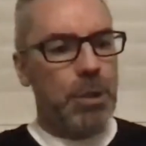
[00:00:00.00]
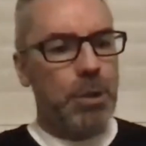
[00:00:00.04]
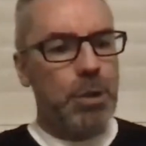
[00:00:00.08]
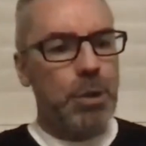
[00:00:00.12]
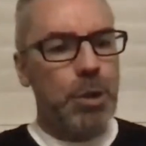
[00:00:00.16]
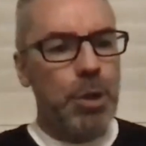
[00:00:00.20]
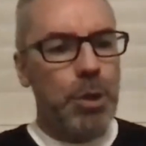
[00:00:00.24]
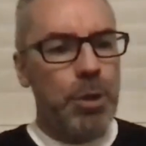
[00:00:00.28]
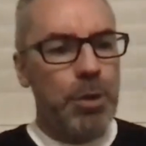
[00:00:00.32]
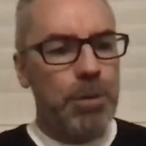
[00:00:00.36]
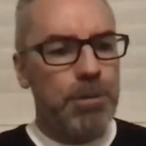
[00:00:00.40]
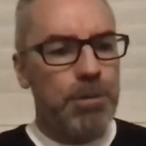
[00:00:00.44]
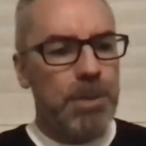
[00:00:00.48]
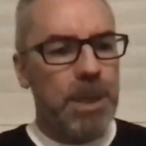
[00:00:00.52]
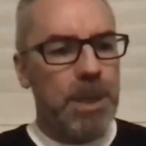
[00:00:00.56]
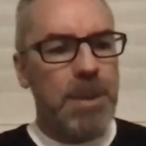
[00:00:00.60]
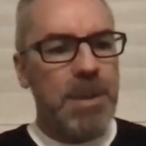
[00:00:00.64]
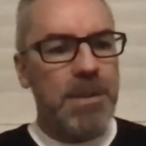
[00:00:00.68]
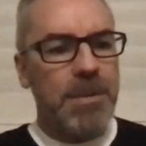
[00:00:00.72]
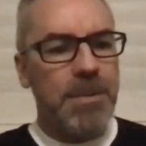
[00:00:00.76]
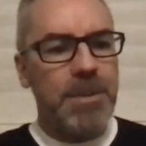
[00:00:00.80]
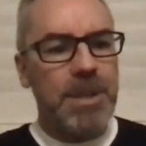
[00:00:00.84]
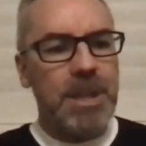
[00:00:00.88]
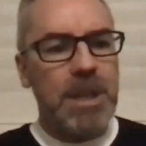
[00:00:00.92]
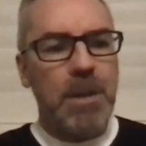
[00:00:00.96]
do
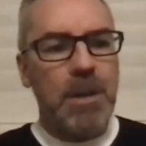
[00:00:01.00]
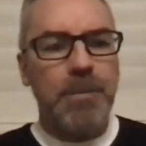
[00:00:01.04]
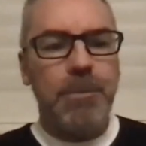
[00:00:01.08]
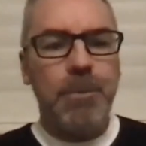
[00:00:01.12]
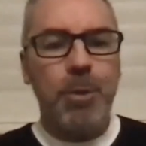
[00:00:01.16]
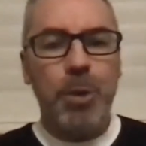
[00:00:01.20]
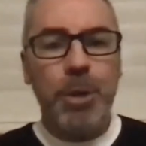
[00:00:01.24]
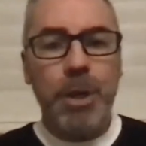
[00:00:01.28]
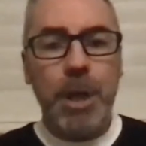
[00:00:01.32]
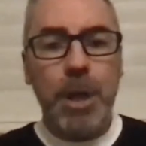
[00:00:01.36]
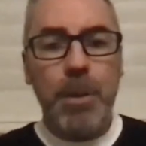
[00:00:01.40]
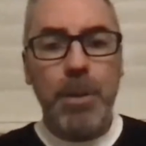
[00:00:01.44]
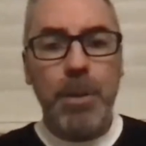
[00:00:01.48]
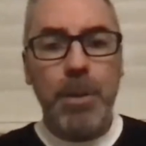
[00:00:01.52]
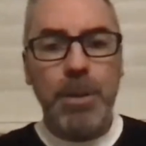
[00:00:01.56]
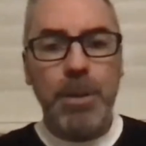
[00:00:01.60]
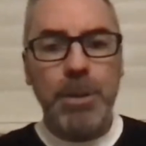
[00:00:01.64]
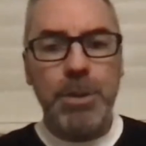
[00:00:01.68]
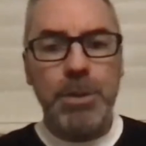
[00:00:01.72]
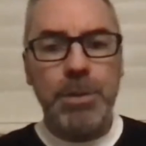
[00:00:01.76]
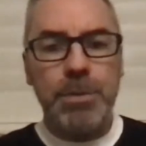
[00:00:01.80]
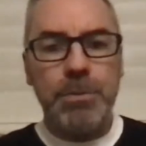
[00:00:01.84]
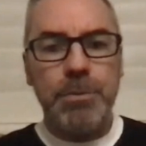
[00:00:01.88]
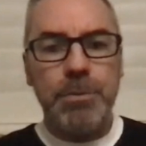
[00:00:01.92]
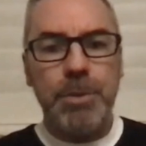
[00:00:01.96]
maybe 3 or 4
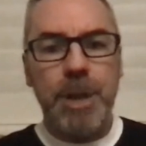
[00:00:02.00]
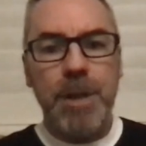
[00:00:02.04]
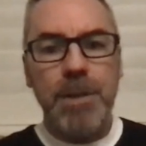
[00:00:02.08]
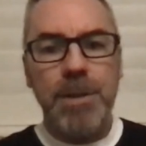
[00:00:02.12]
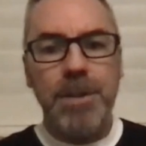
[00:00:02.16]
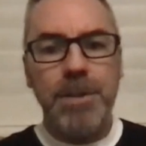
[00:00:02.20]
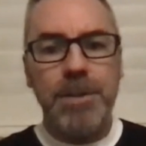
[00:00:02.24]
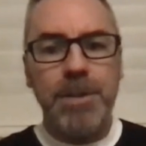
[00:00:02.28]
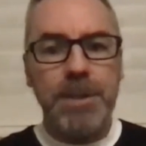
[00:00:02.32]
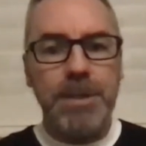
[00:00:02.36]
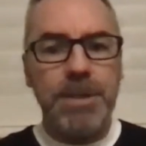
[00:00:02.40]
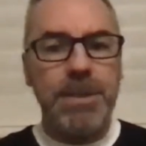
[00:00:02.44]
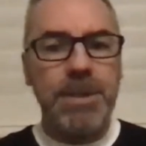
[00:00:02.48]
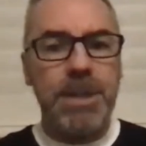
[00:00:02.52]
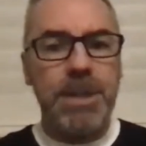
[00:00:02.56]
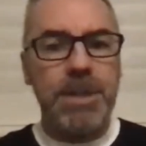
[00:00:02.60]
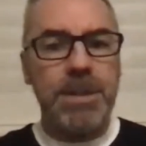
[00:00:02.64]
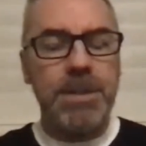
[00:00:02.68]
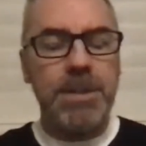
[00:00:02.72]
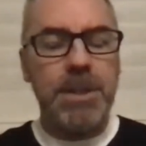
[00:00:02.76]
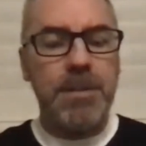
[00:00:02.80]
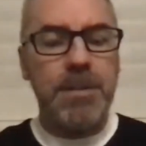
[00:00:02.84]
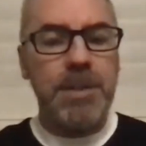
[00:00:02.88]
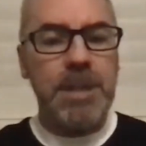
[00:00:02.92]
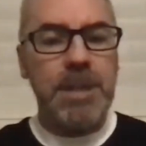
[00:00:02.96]
hours rather than
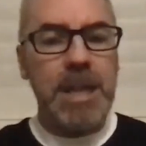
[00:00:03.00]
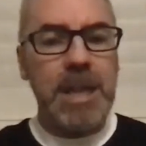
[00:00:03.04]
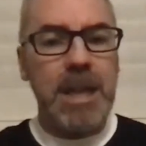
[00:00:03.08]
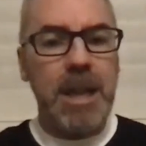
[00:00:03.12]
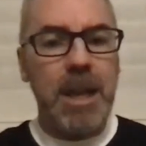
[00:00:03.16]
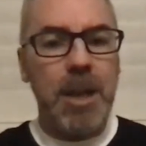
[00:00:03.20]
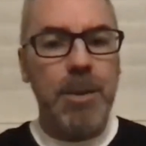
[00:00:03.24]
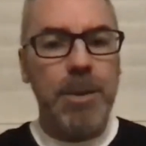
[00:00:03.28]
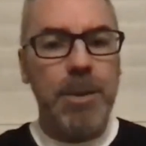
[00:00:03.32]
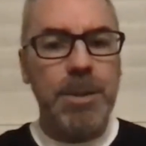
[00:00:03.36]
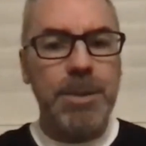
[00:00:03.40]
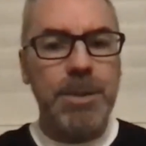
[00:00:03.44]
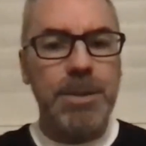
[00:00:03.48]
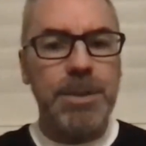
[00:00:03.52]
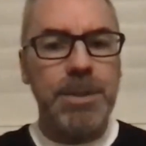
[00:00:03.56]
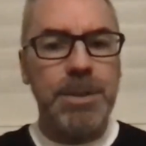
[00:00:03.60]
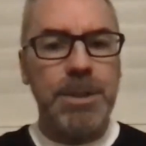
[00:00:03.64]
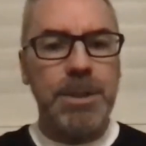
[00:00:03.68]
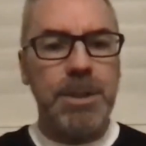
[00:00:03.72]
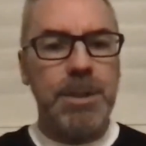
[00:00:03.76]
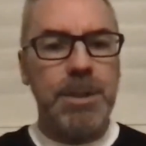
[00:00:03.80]
6, 7, 8 hours.